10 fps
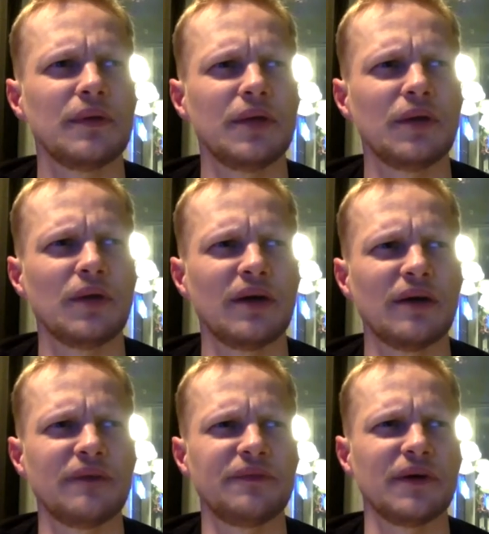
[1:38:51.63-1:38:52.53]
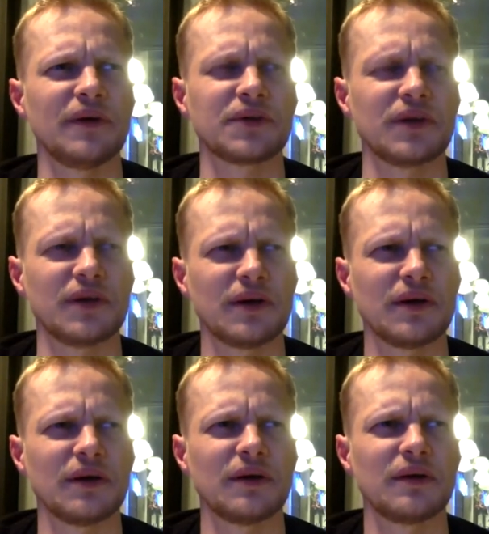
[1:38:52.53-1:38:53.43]
you know, I, I felt.
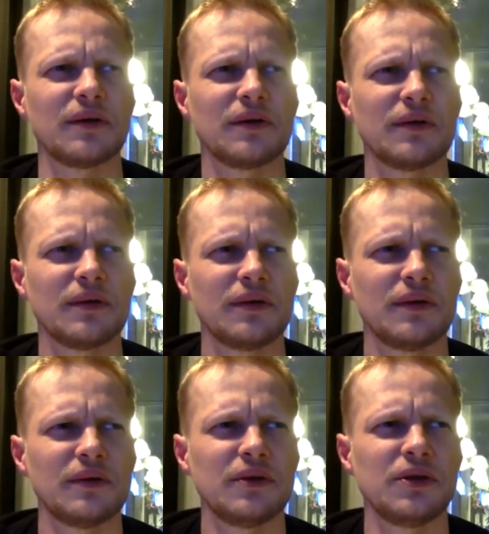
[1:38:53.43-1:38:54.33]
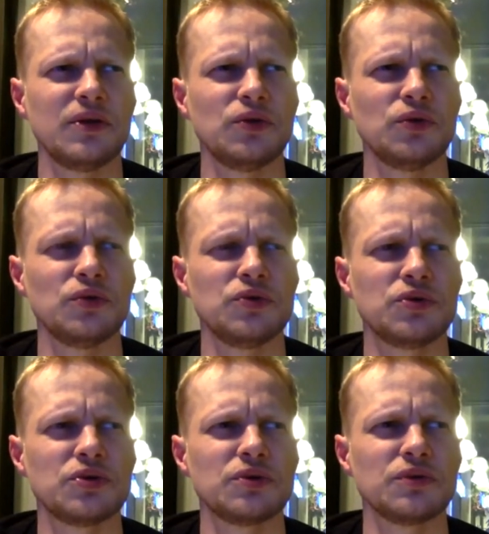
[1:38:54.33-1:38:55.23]
Uh,
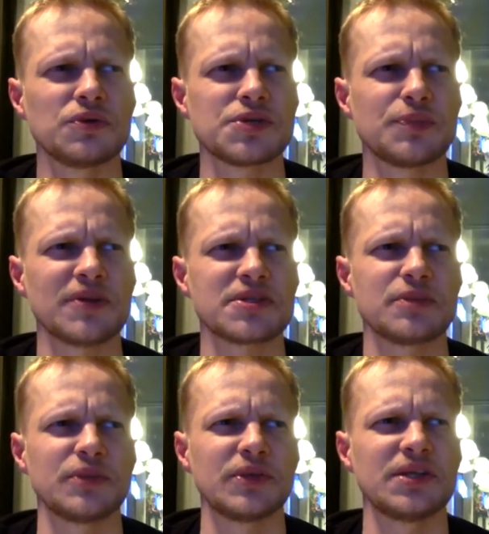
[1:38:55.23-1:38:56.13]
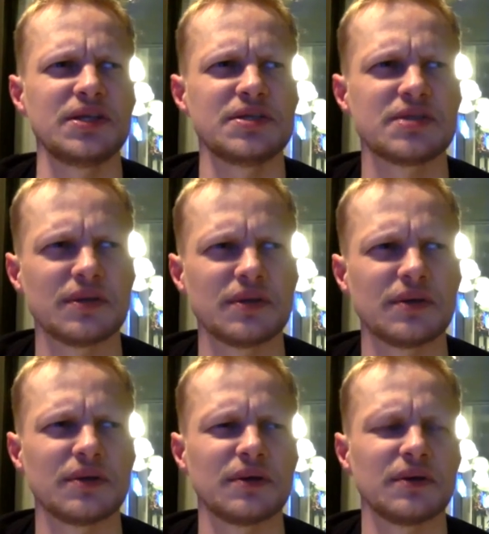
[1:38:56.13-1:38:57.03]
huge responsibility
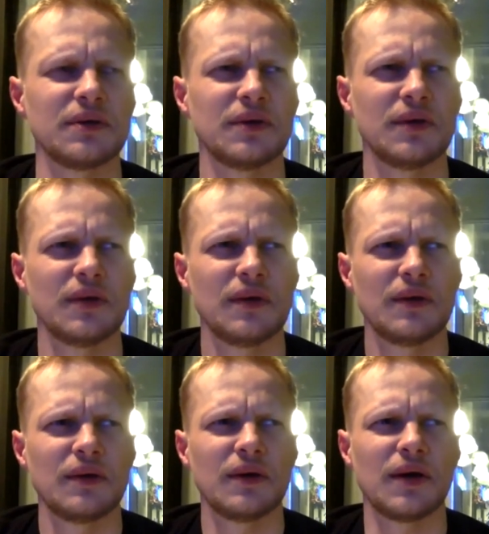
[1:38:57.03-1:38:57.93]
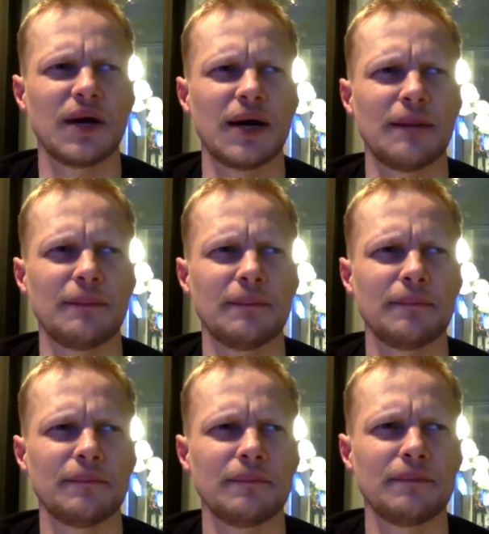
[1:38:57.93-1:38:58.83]
to, um,
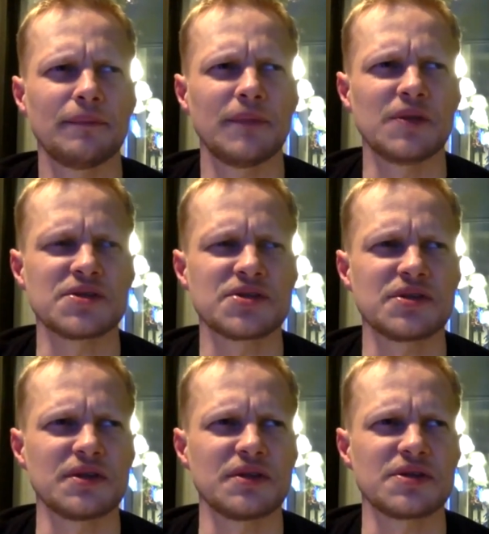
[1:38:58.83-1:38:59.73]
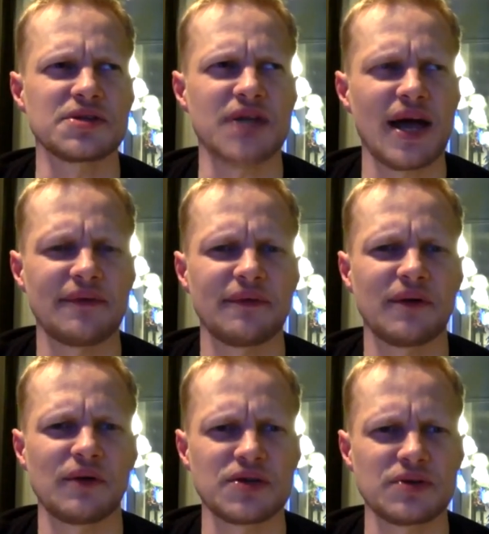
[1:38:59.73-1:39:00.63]
you know, the, the staff of
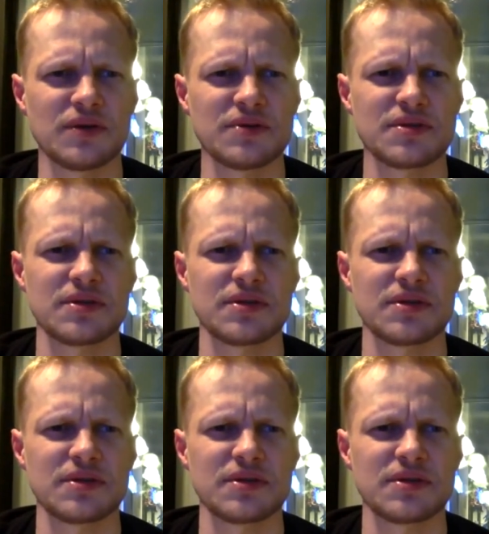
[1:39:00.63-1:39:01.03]
our restaurants